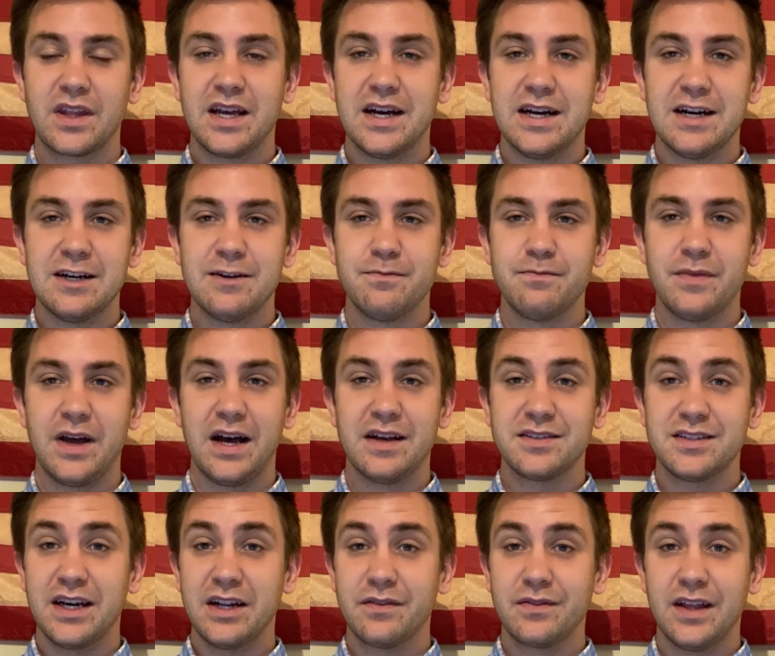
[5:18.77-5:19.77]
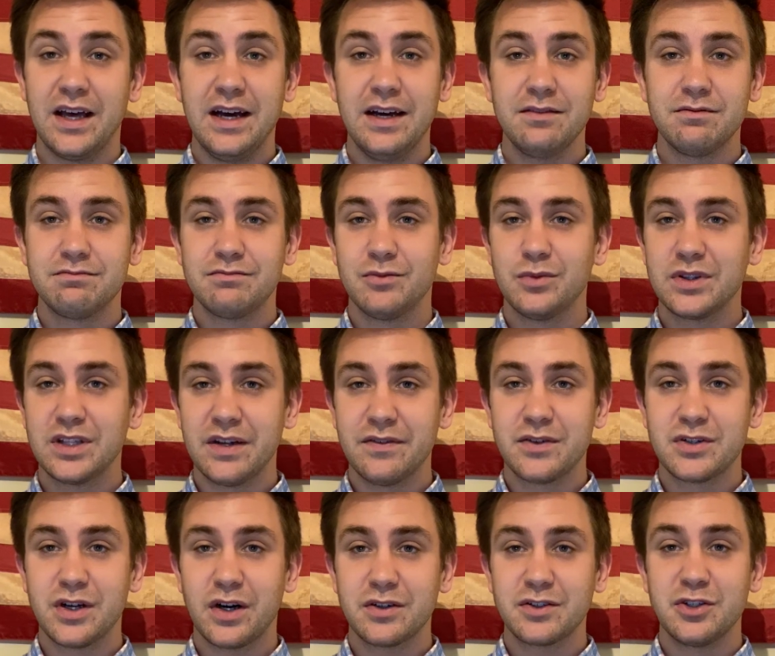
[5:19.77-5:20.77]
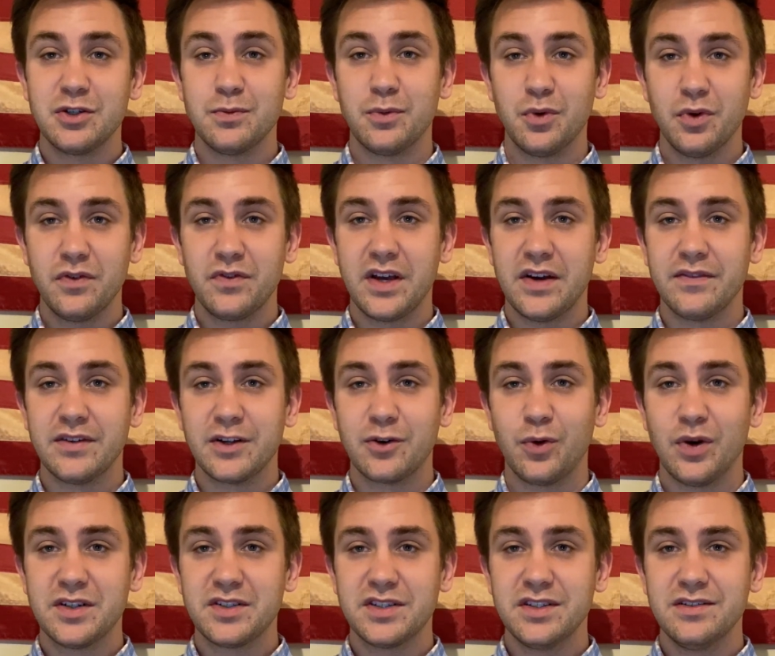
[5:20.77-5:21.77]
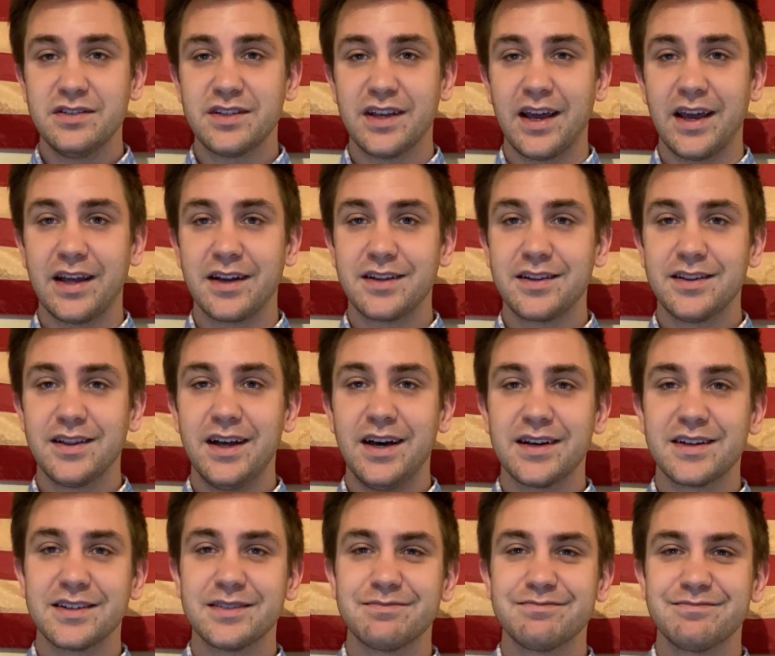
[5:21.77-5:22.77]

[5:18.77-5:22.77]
Um, outside of that, would love to talk to you more if you have any questions, and good luck.